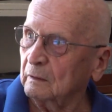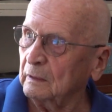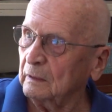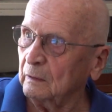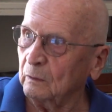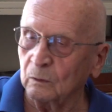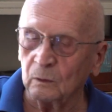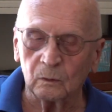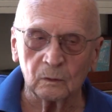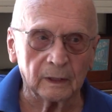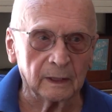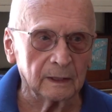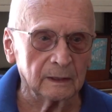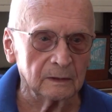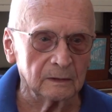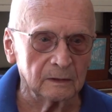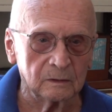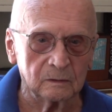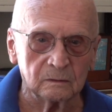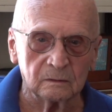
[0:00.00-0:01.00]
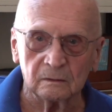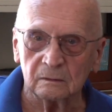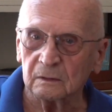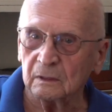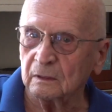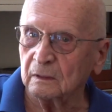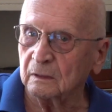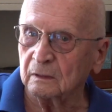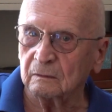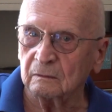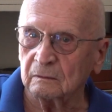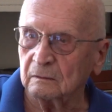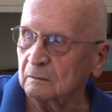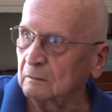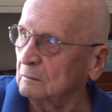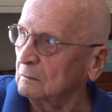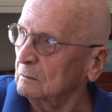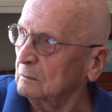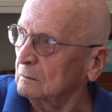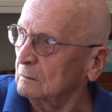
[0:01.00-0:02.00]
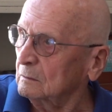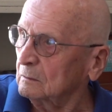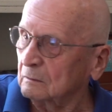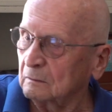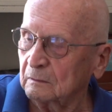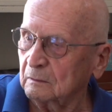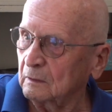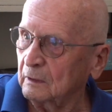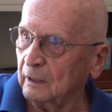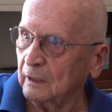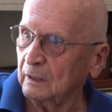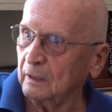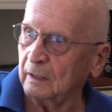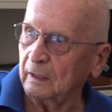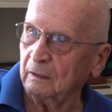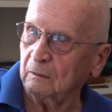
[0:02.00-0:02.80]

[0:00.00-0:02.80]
old high school was just that